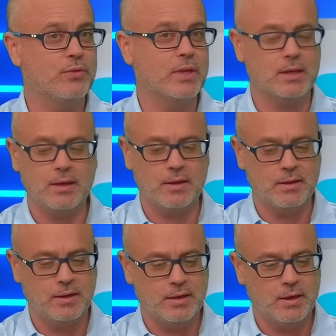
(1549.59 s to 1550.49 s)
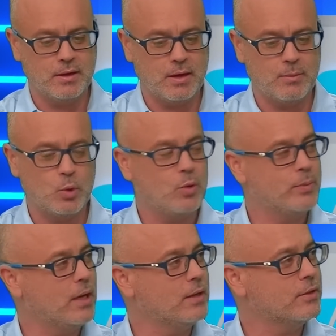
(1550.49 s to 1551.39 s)
And uh, yeah, I'm all
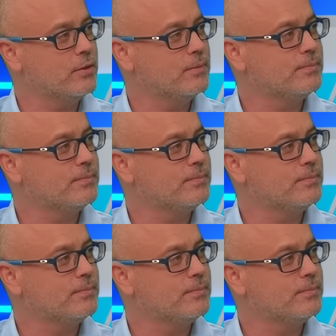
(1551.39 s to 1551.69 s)
behind her.